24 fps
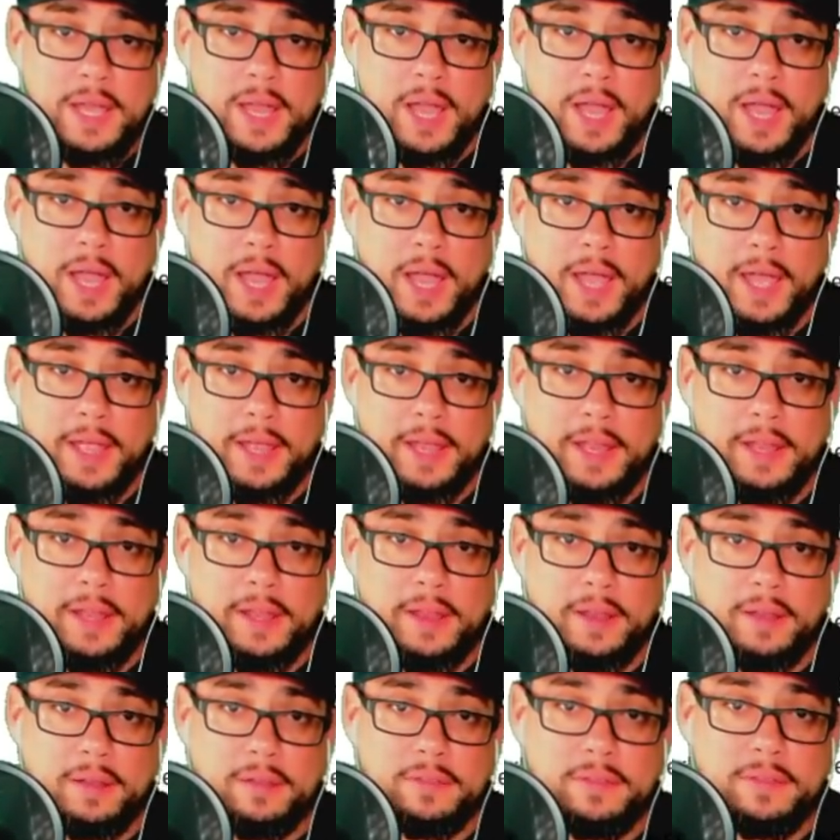
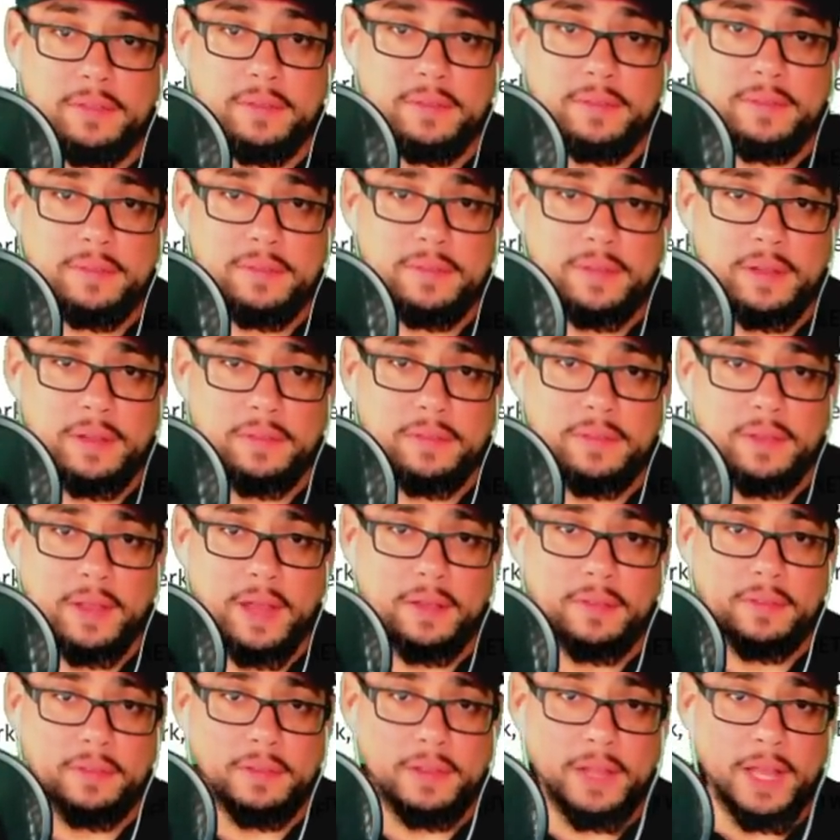It
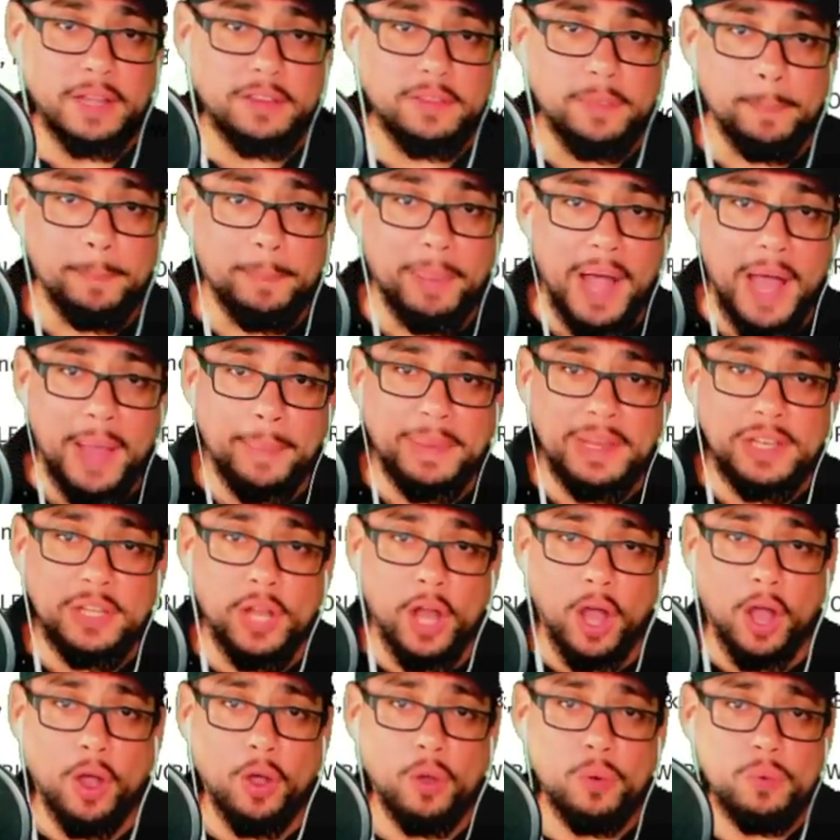says, "Let Bobby
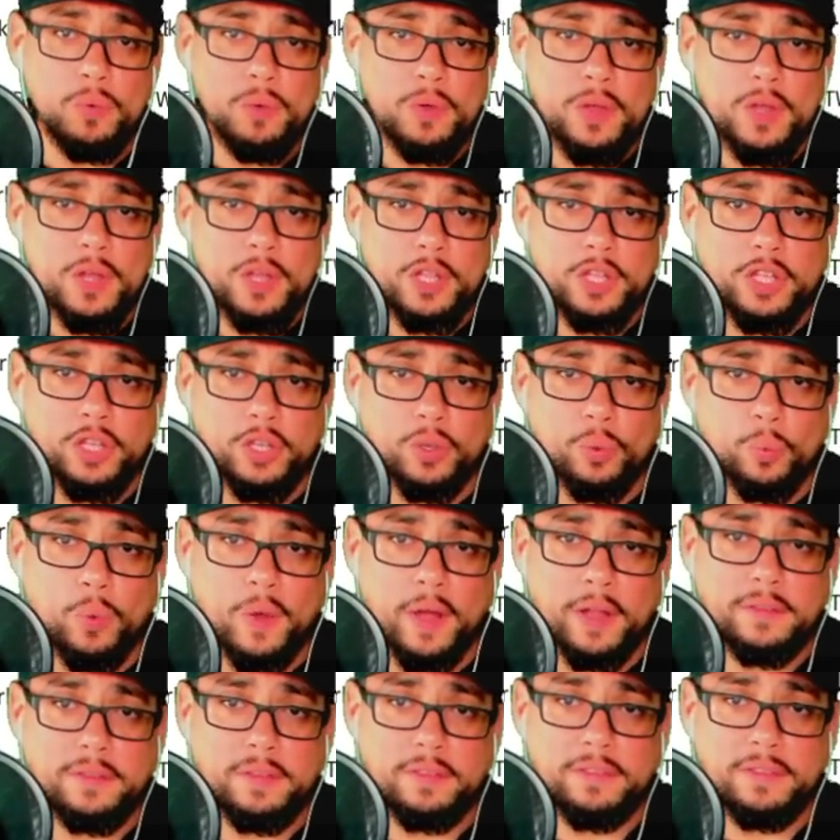know you
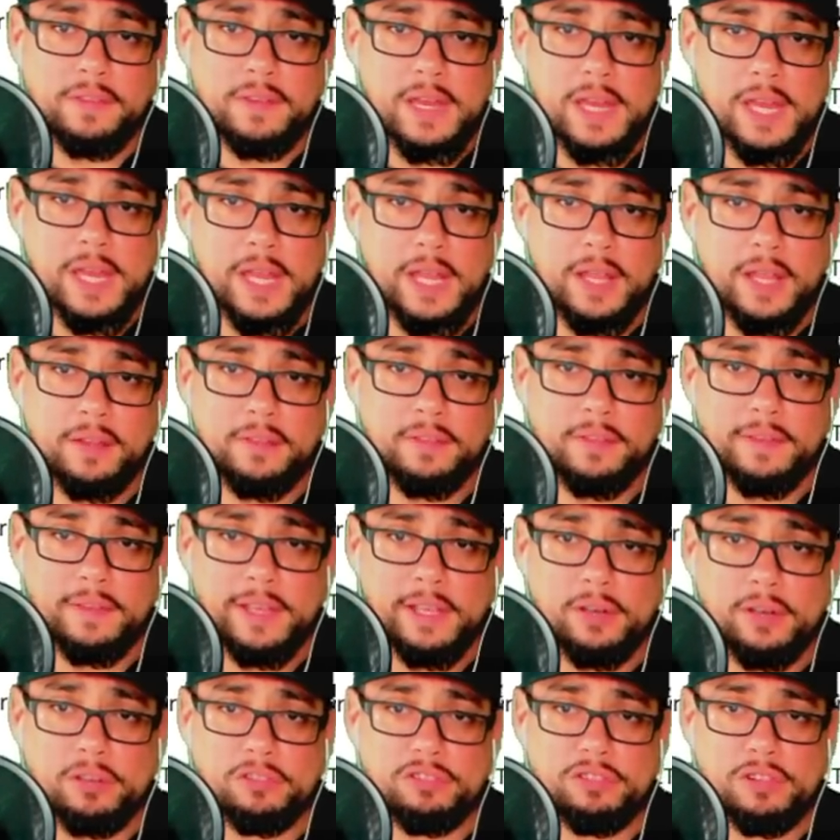want to see his
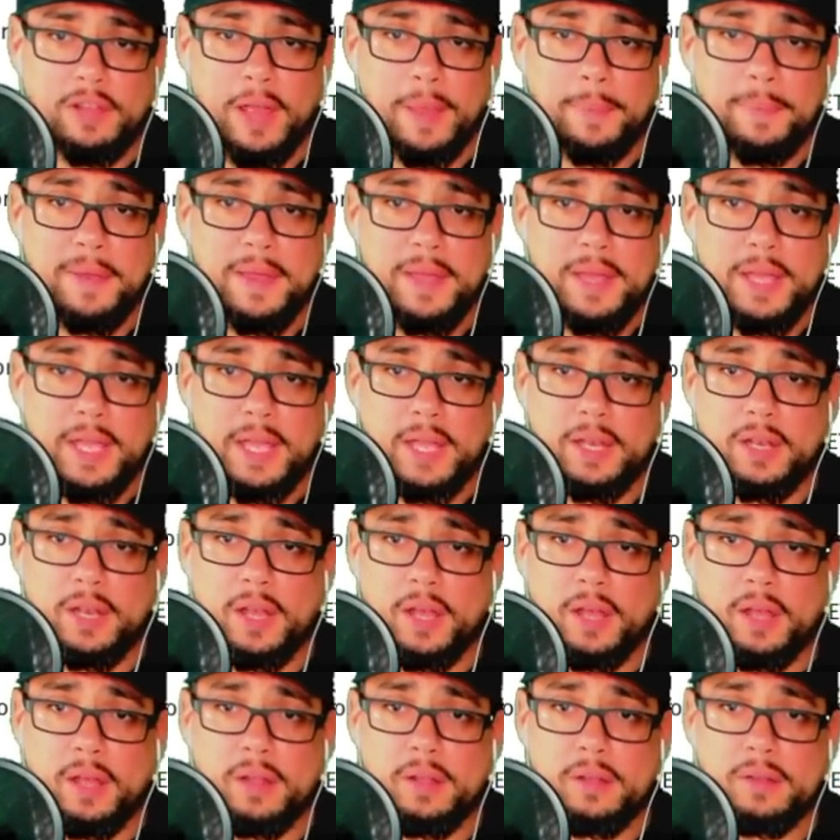leadership in
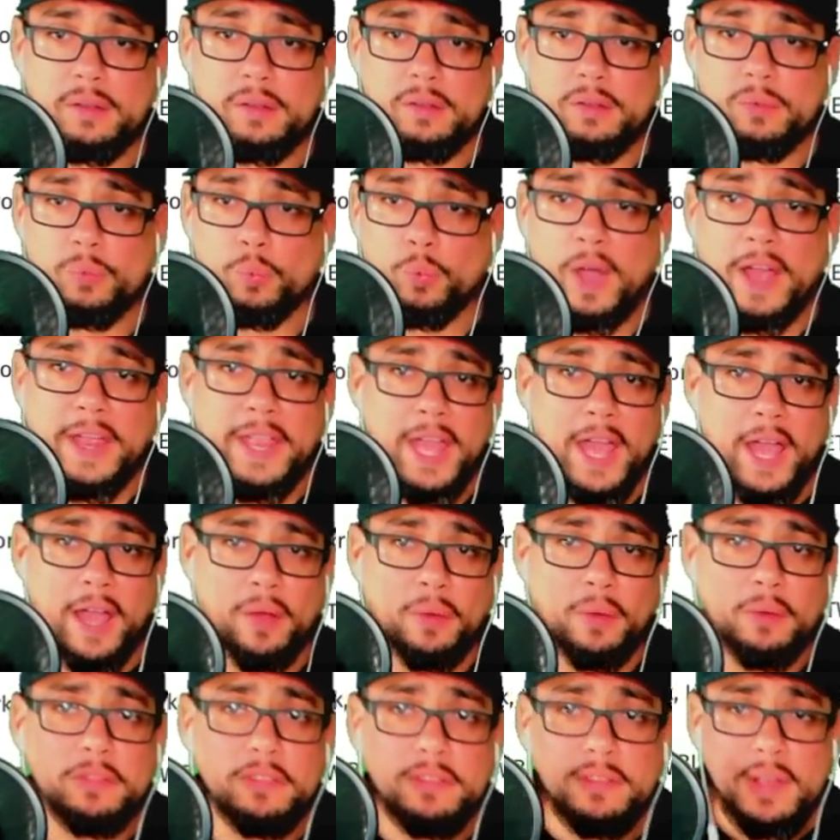the White
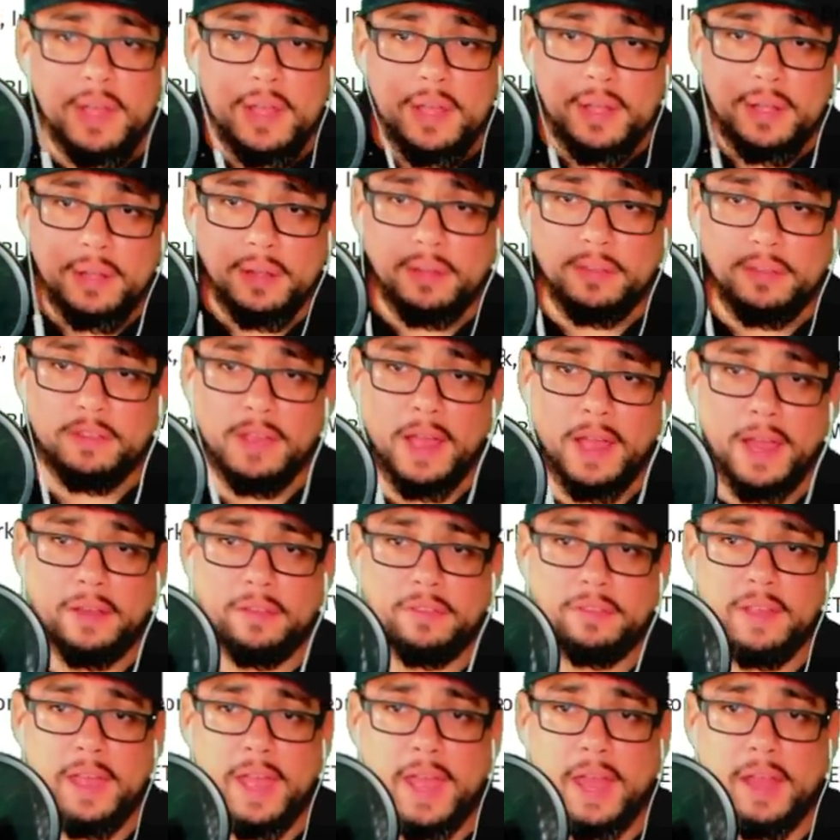House," the
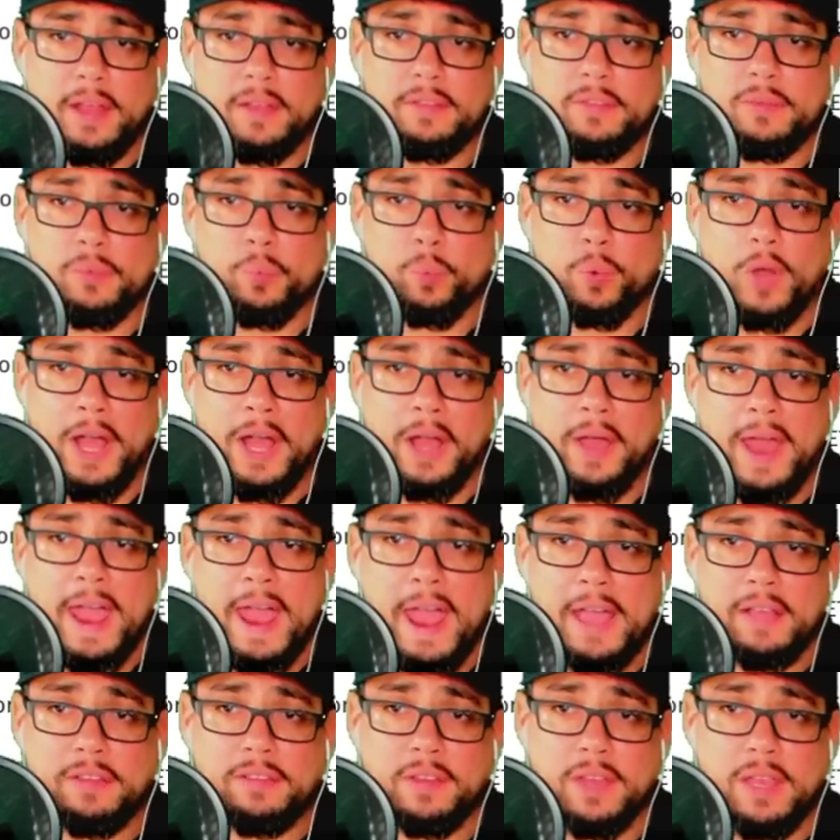site says, while
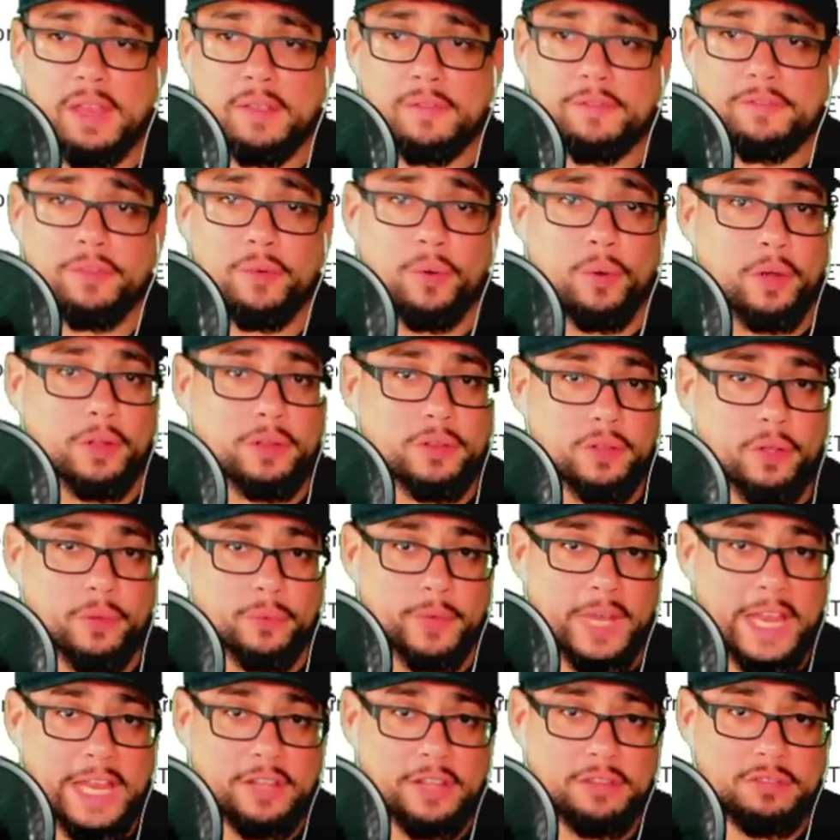asking for a
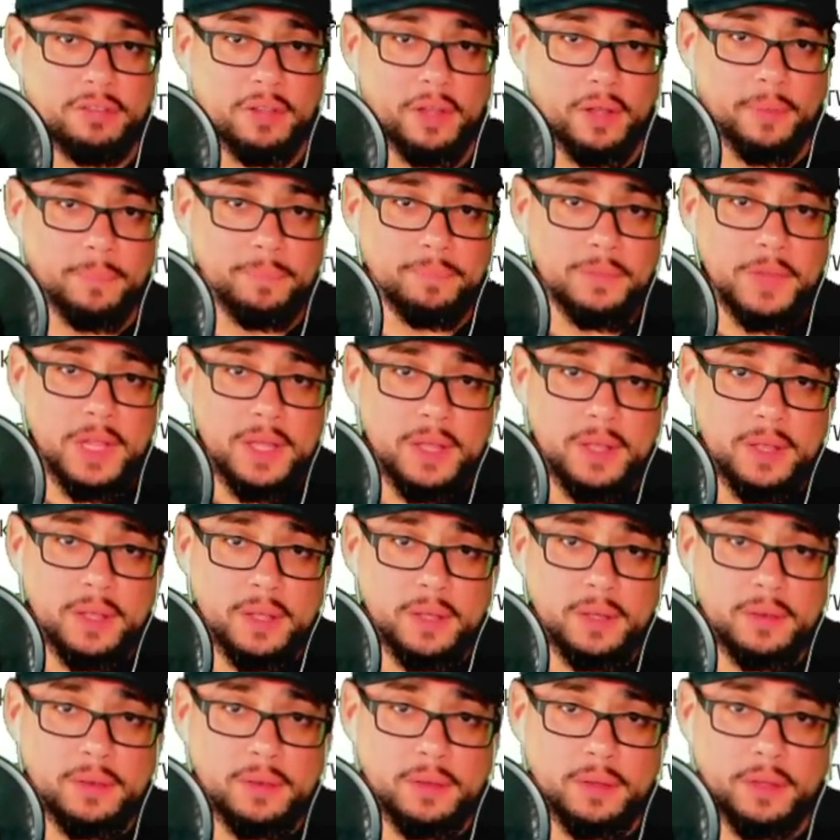donation.
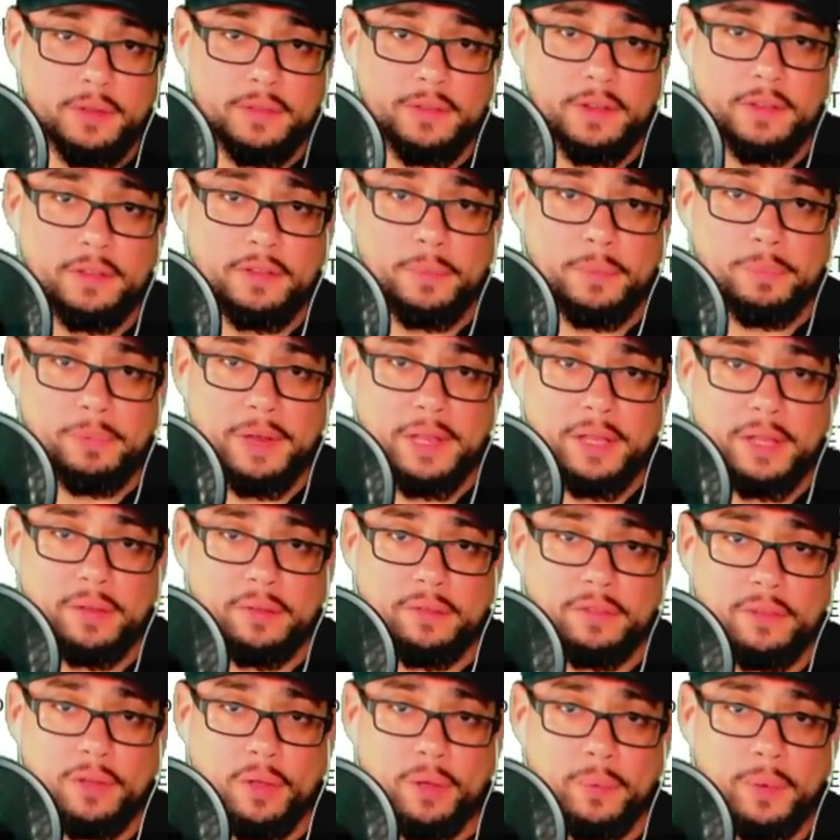"This is a
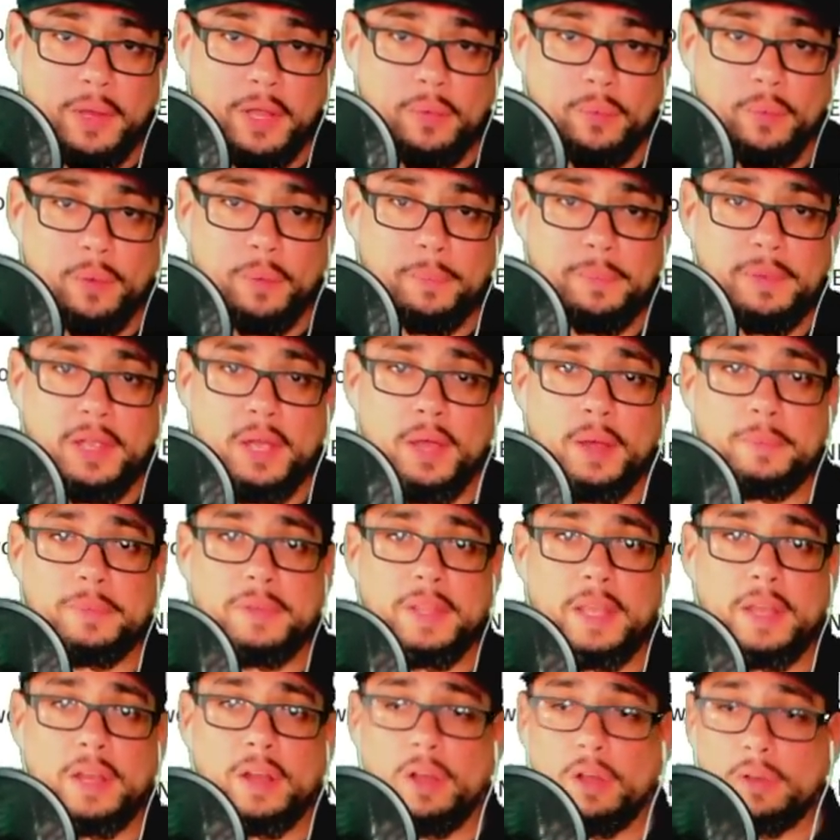breaking story and will be
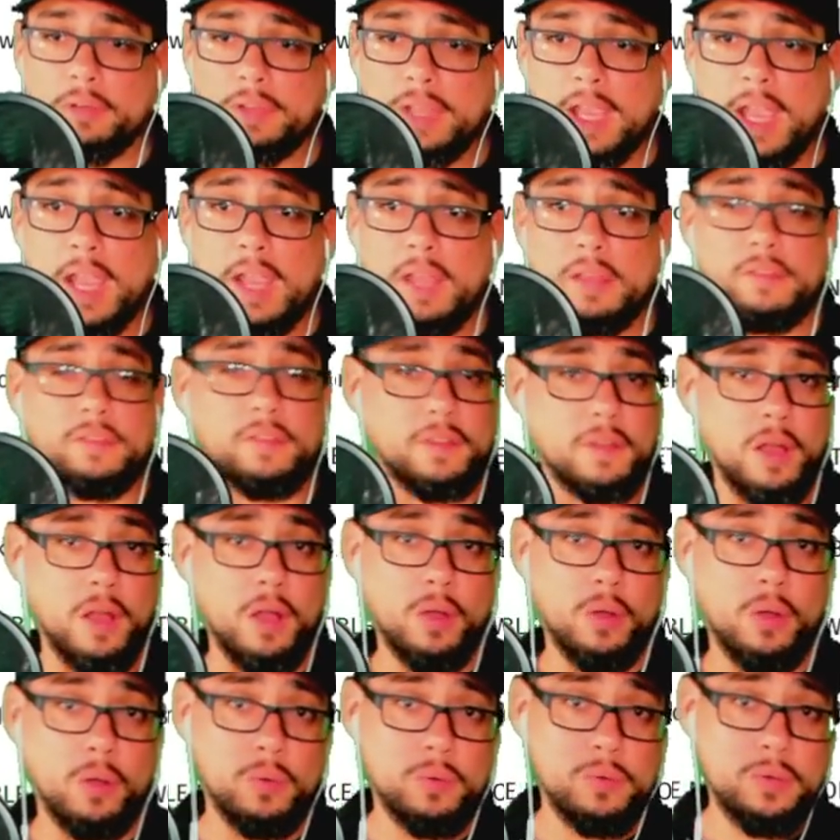updated." Okay,
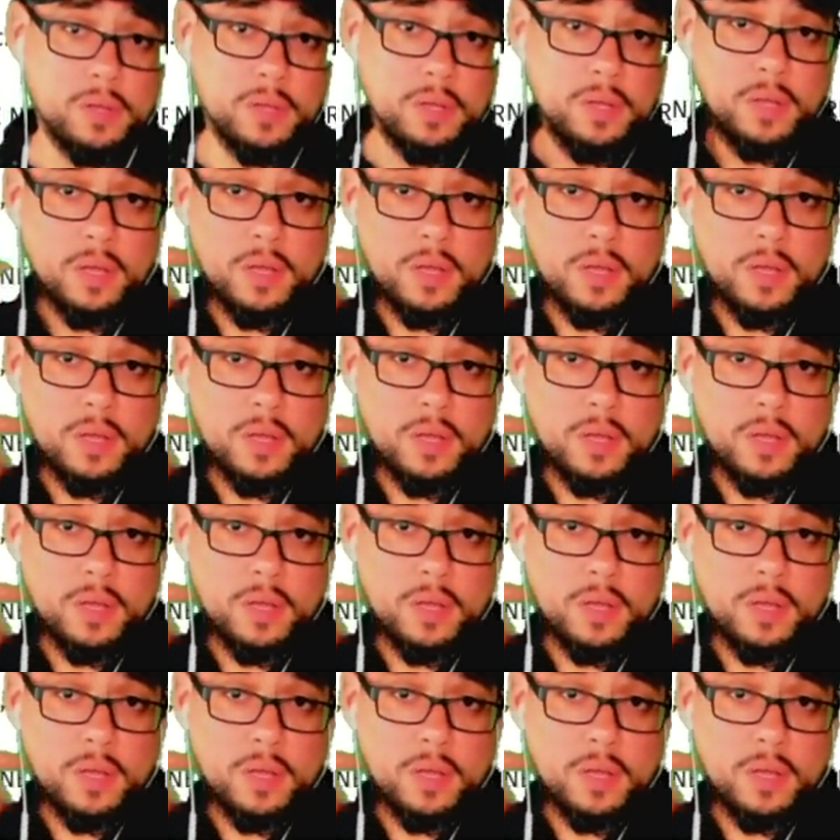so